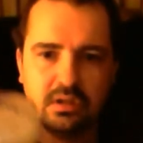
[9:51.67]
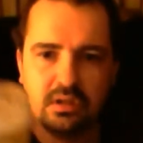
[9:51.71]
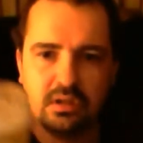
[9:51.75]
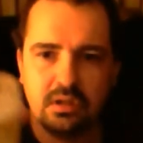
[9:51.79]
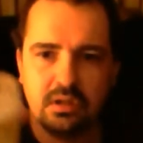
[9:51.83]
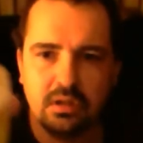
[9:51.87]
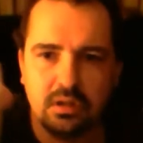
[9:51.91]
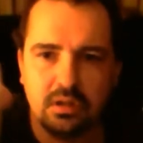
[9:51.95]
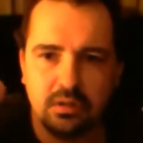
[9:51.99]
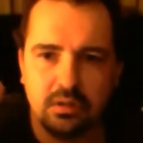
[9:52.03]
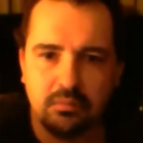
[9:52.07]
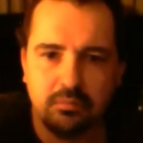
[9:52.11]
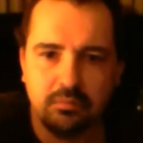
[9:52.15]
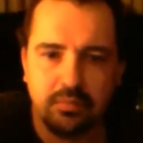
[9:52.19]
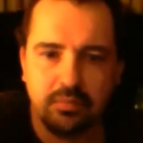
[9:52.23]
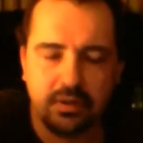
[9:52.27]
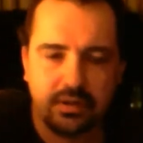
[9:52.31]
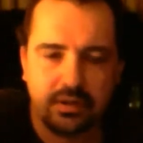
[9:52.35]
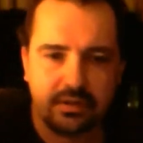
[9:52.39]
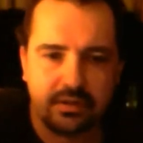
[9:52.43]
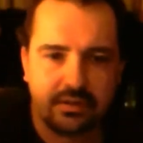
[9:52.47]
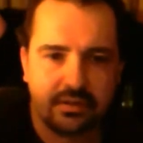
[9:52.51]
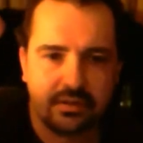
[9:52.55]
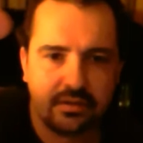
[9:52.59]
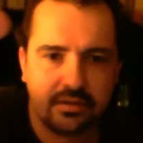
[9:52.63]

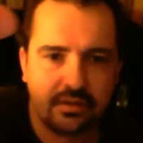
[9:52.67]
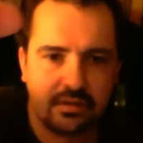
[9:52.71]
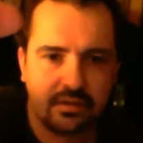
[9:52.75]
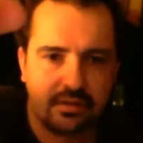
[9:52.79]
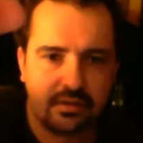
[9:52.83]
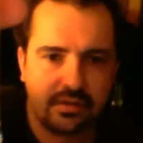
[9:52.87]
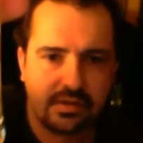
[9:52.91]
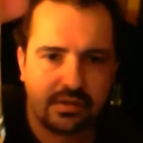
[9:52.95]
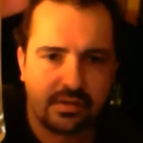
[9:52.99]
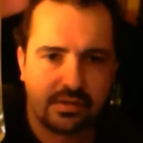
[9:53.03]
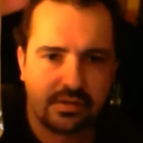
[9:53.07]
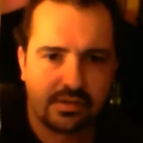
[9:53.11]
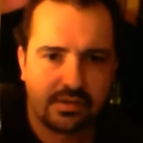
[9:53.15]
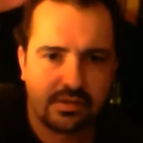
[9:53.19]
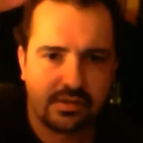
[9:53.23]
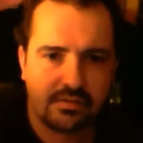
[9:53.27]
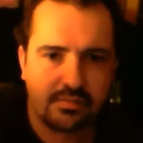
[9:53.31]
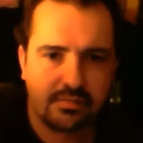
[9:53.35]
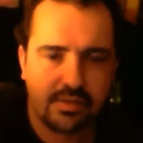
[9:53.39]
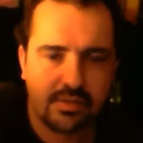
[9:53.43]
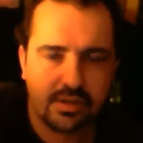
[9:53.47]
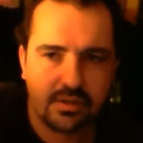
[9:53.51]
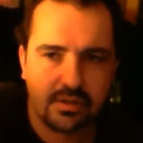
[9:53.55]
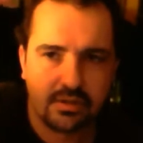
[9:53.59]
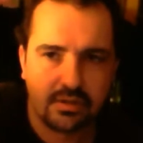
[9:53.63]
But this is the
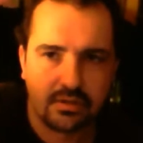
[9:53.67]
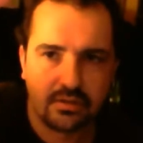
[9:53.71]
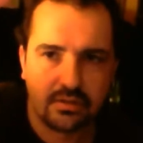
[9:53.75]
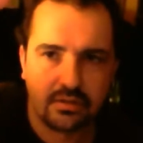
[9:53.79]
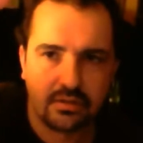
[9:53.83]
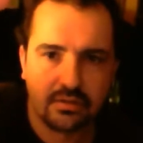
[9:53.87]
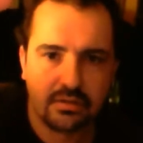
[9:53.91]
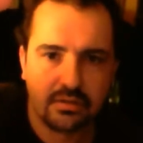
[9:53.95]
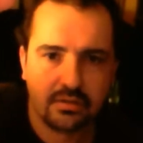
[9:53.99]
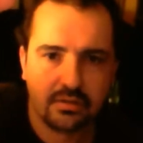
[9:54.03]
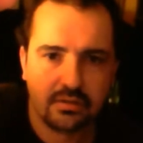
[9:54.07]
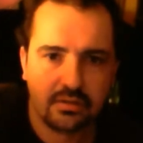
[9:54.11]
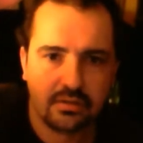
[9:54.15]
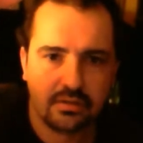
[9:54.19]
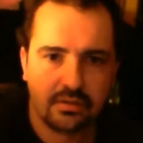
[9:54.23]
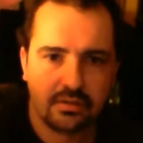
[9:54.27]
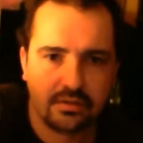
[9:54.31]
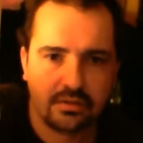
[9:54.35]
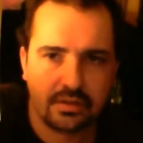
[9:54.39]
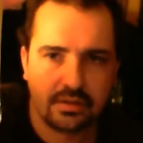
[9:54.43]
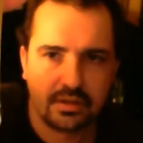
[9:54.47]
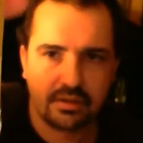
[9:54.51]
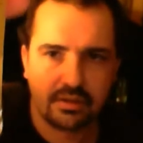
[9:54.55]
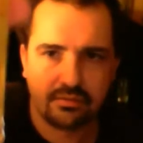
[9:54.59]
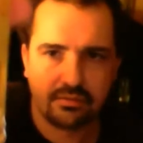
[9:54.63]
beer
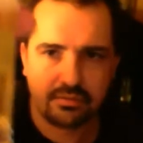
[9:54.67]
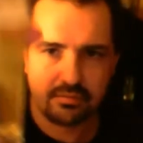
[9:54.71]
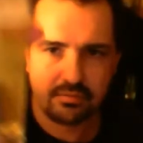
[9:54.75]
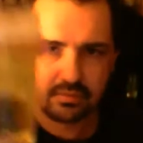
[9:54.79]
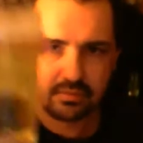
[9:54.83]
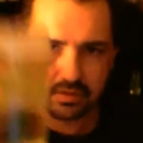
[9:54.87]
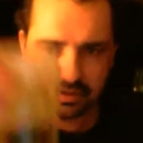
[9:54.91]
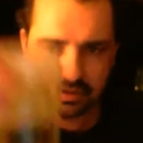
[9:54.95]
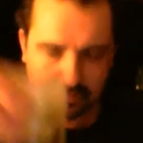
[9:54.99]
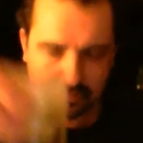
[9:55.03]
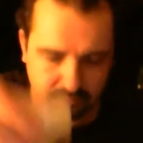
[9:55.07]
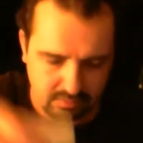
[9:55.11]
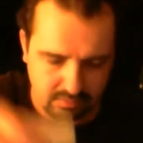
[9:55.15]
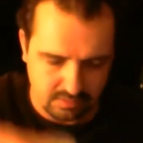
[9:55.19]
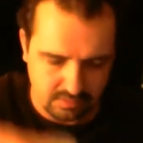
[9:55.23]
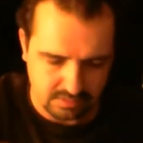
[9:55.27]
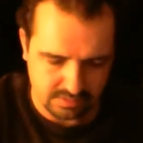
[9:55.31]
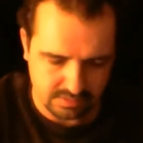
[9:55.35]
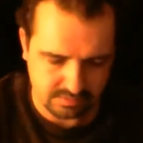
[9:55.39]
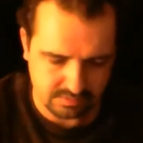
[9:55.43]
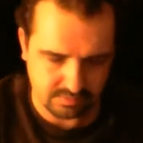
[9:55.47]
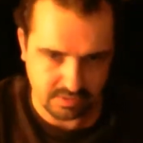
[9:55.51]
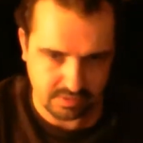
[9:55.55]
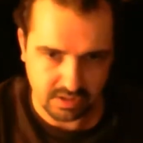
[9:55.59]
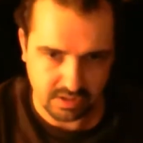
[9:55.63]
that everybody
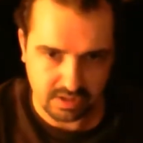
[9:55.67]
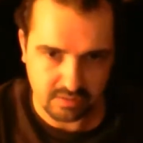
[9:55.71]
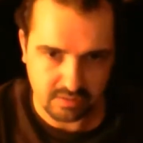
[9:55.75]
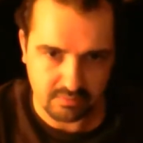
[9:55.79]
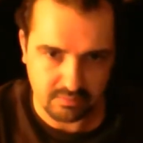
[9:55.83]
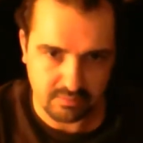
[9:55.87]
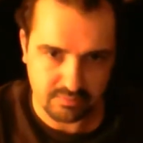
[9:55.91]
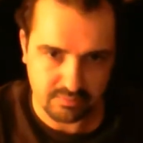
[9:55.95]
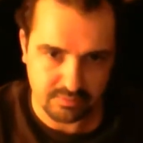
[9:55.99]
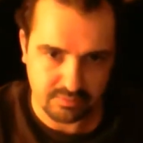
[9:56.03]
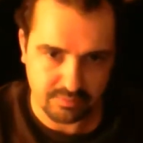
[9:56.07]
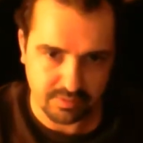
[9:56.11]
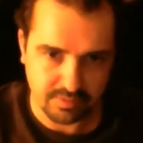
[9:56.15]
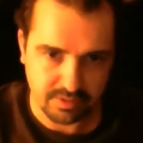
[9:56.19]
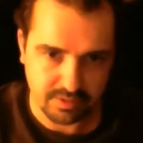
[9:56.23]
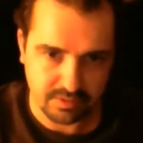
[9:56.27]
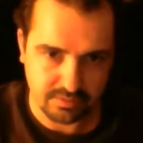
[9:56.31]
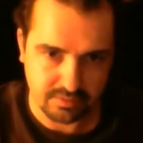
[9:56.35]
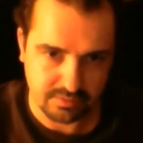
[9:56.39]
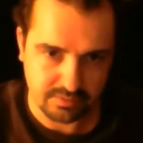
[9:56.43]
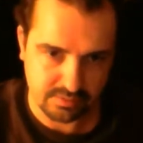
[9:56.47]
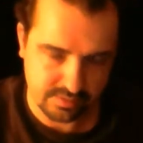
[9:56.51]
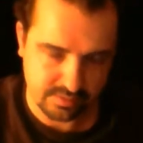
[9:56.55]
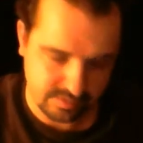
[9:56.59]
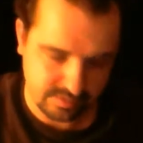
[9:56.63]
wants when they come over to my
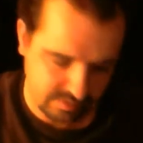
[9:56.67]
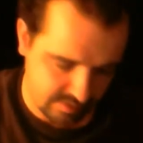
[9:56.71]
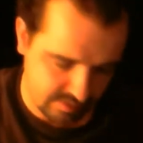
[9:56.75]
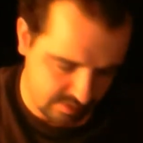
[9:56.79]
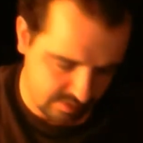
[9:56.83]
house.